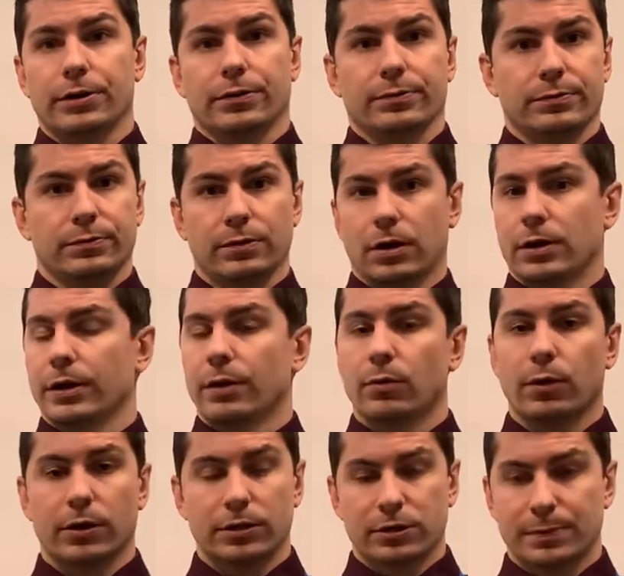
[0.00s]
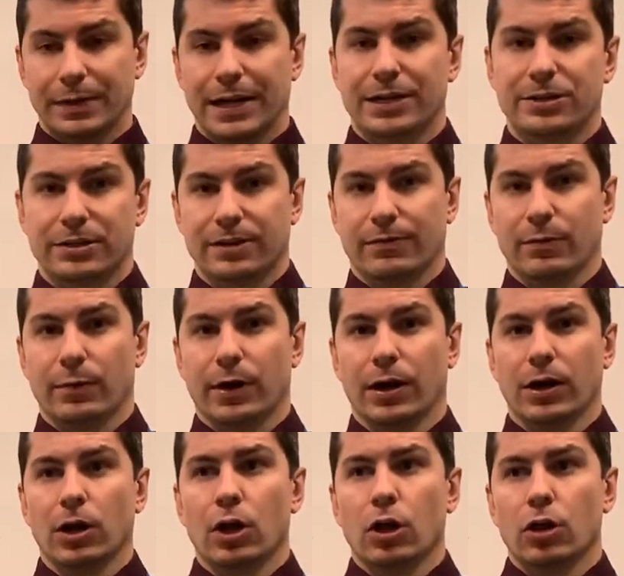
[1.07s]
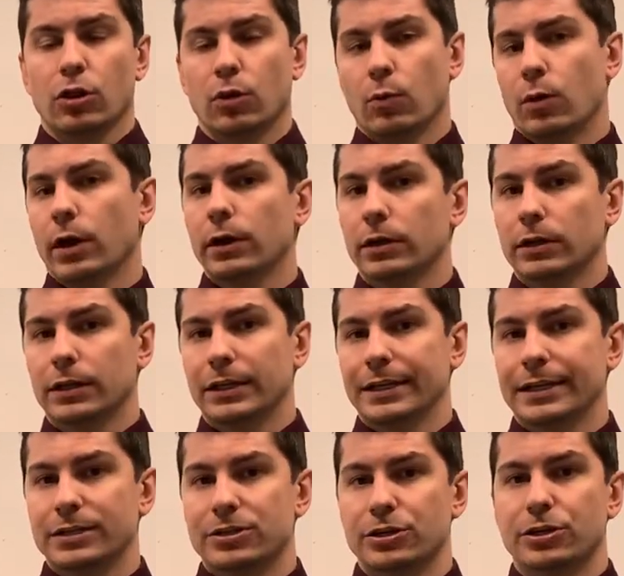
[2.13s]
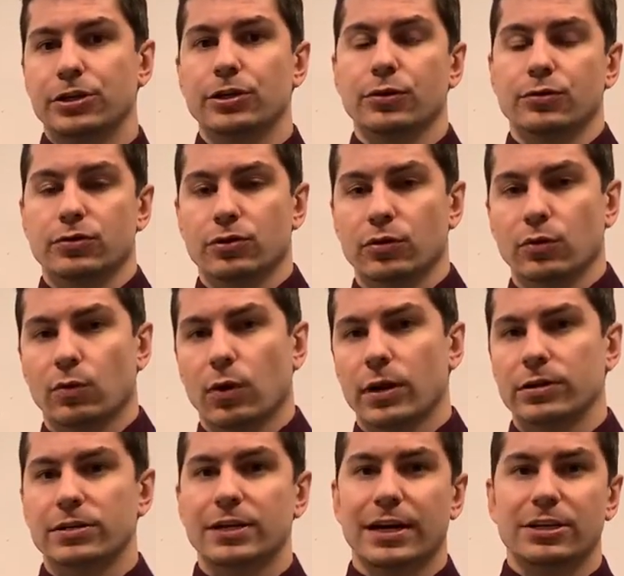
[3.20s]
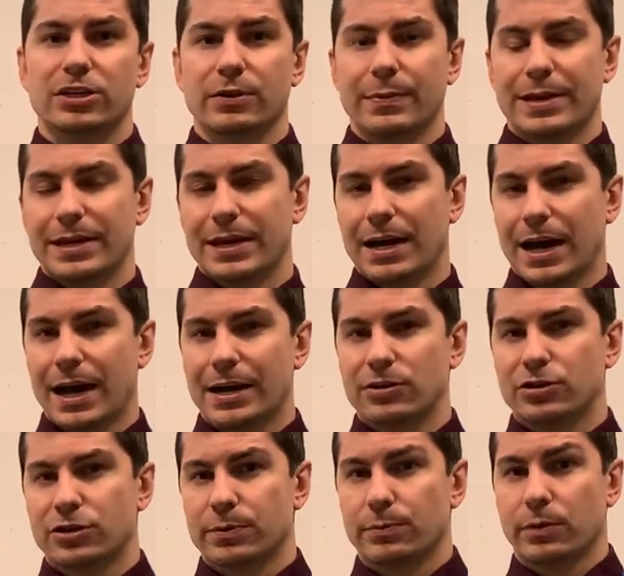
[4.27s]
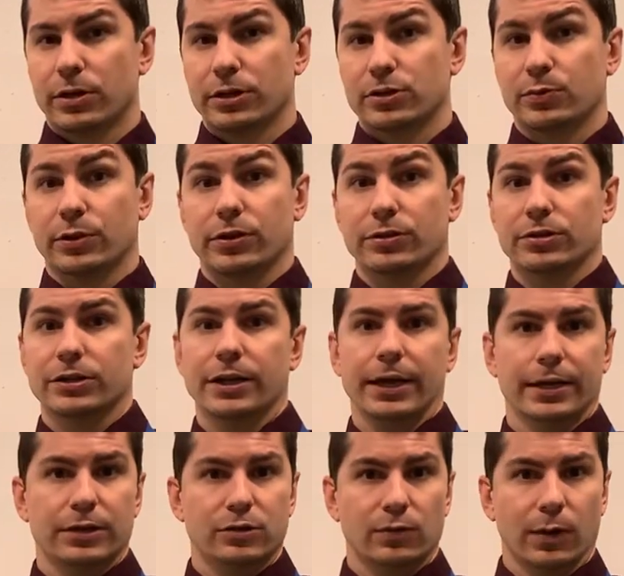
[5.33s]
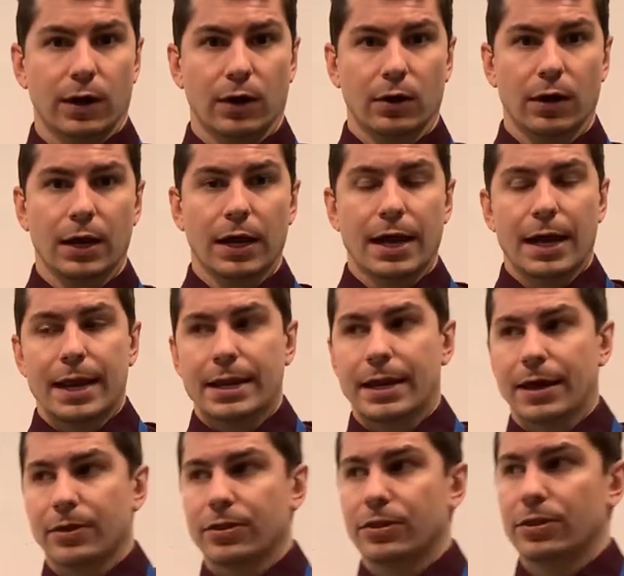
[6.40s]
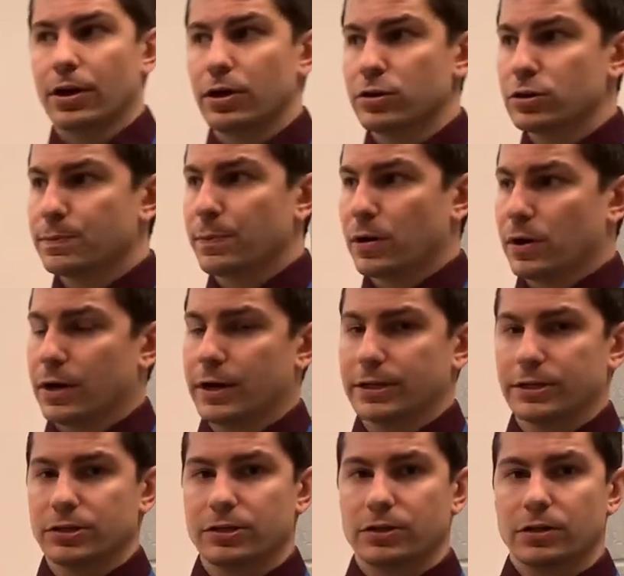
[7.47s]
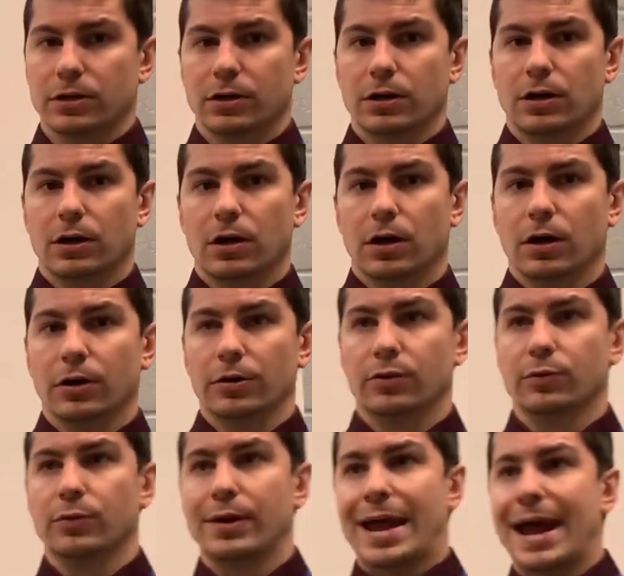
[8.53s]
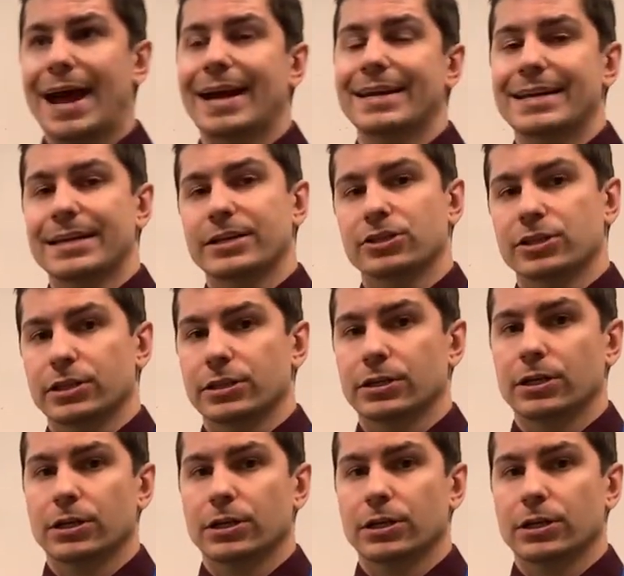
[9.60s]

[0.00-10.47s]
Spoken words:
you, all that water splashes everywhere, the water clings to you. So the water is actually making hydrogen bonds with your skin as well. Now those bonds are through adhesion.